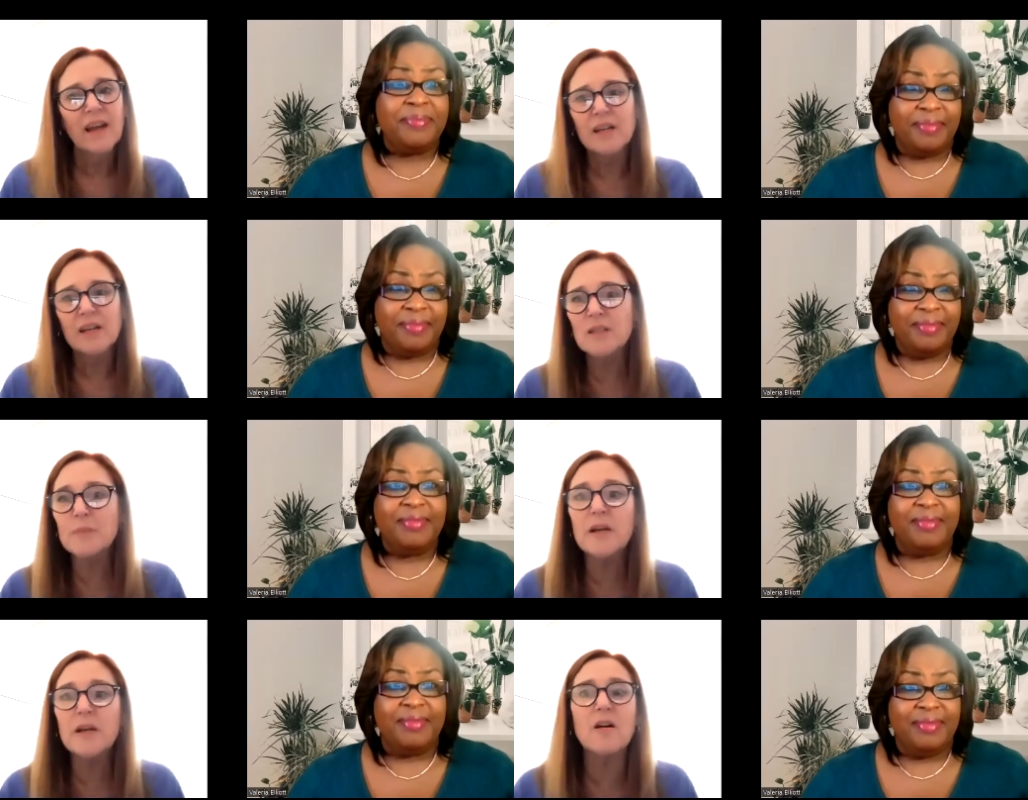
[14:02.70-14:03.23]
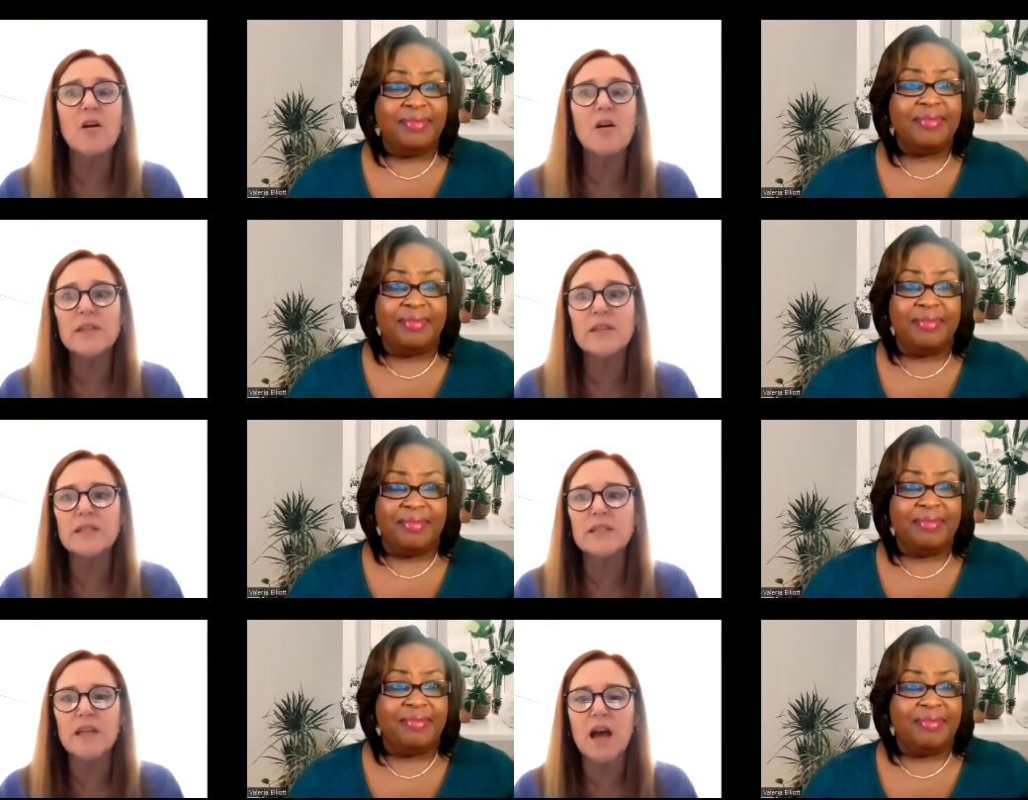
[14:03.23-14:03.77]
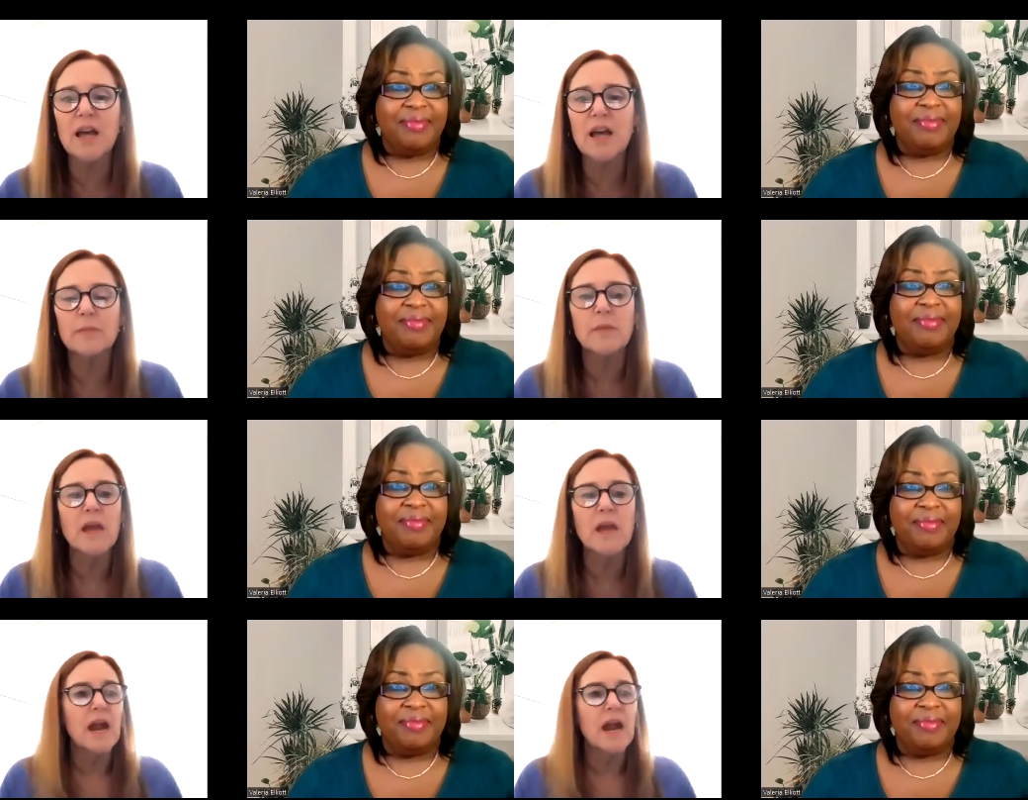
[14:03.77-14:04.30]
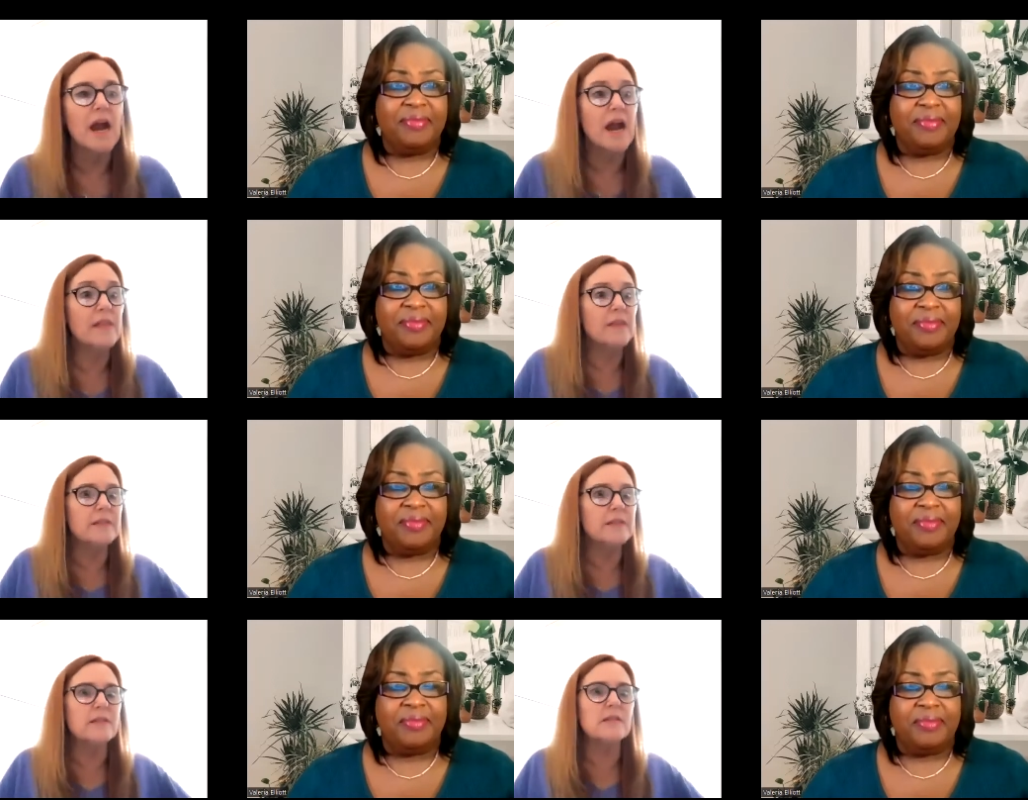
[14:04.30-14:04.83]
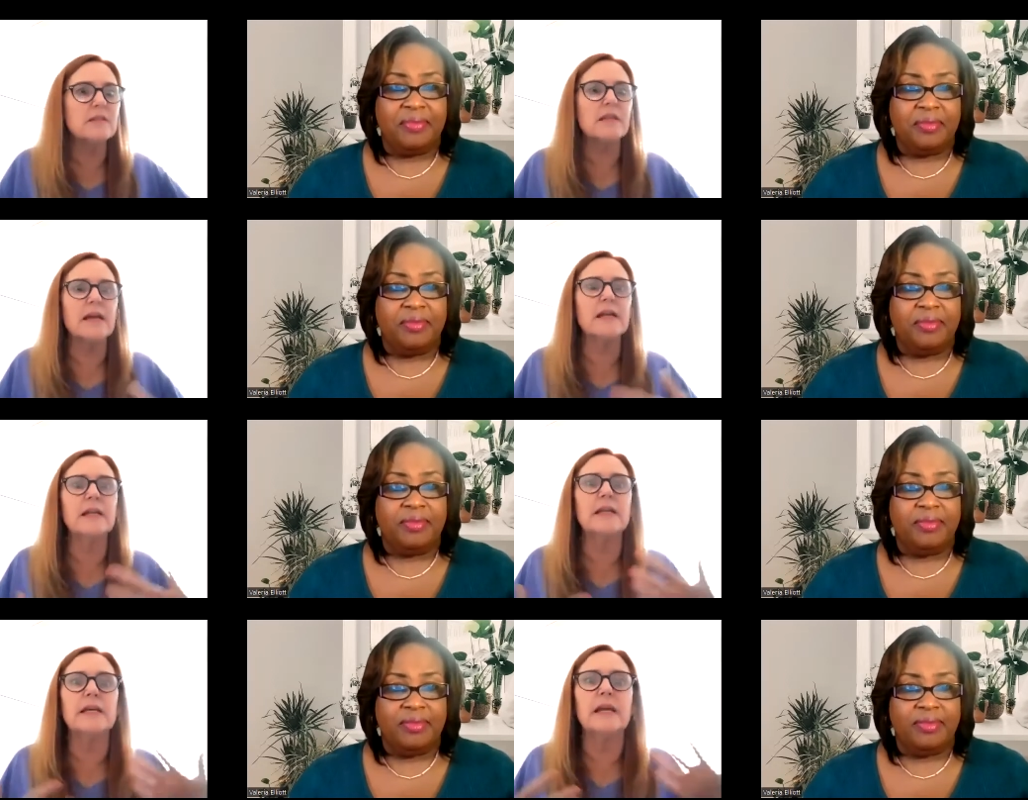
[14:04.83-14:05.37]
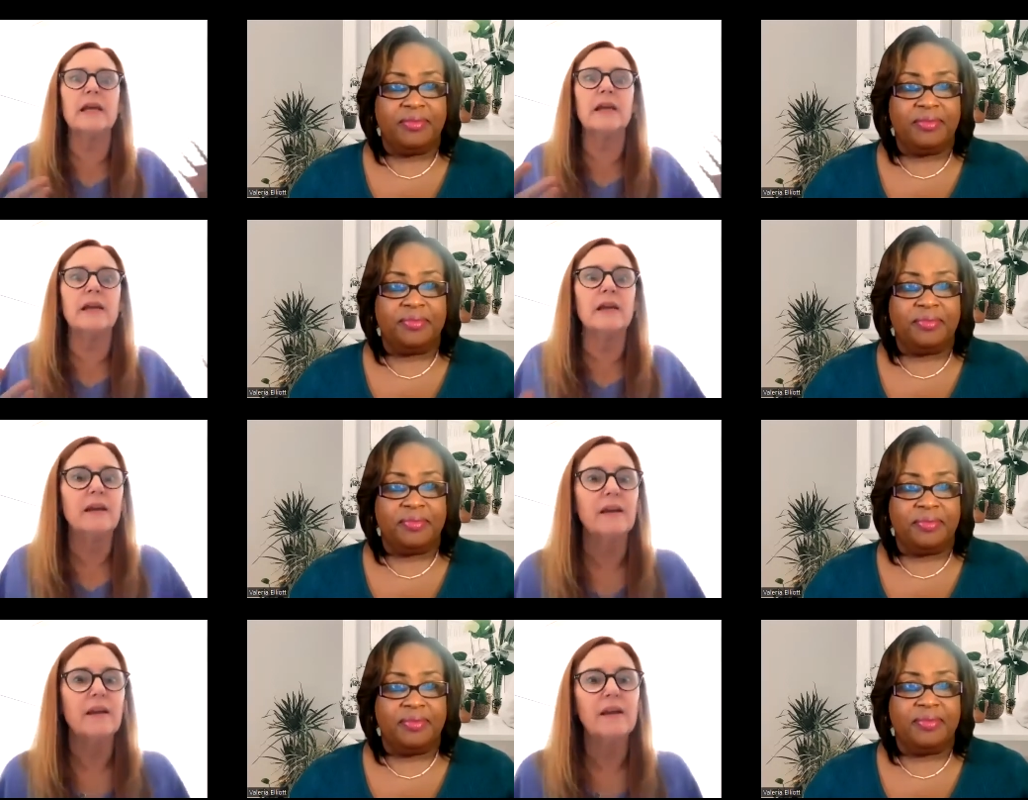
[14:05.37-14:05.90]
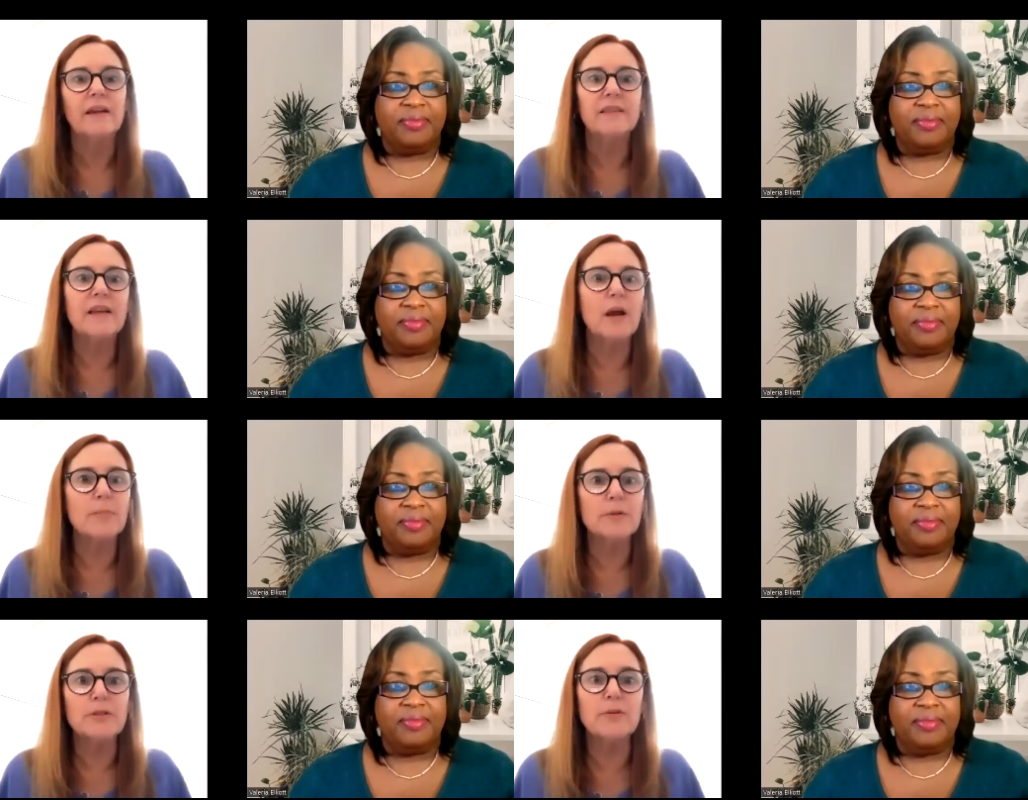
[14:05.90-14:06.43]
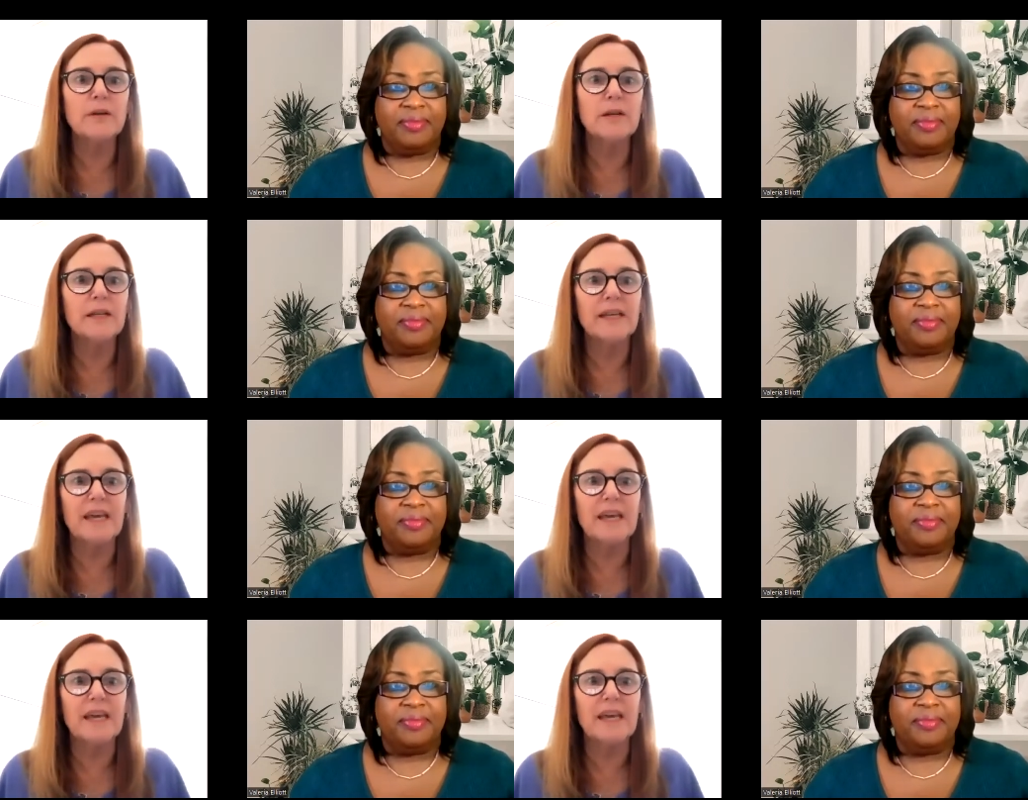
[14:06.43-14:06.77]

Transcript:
Speaker 1: I'm spending all this time. And then suddenly the opportunity